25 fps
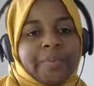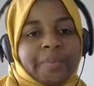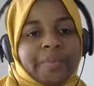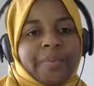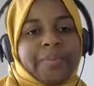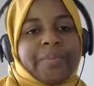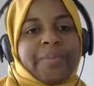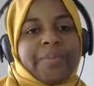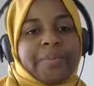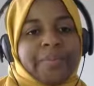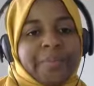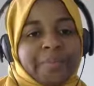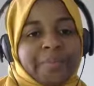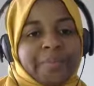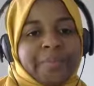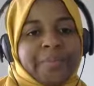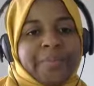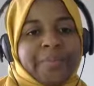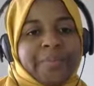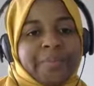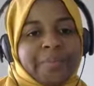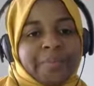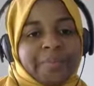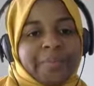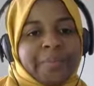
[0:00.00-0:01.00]

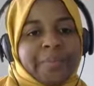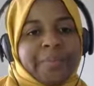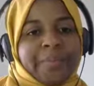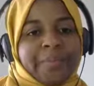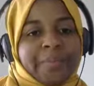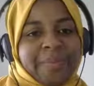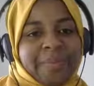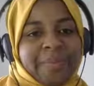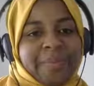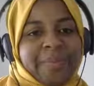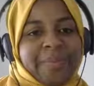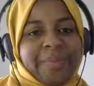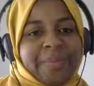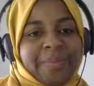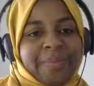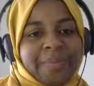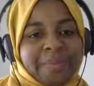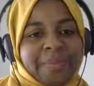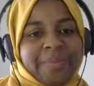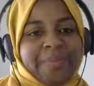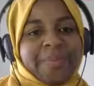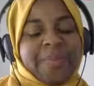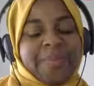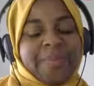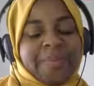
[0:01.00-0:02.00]

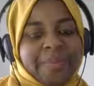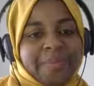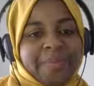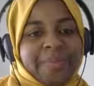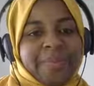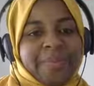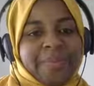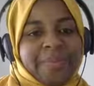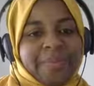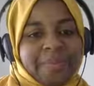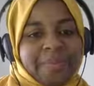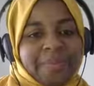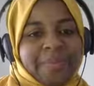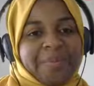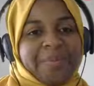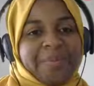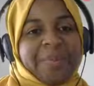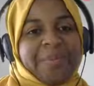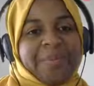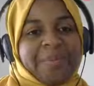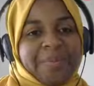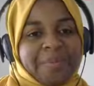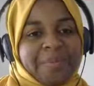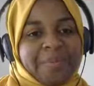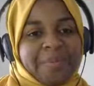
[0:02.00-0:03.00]

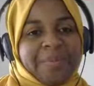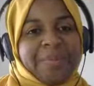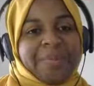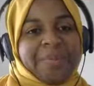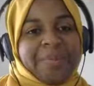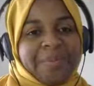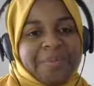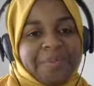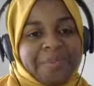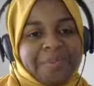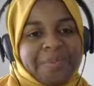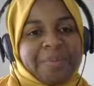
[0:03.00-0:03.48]
(silent)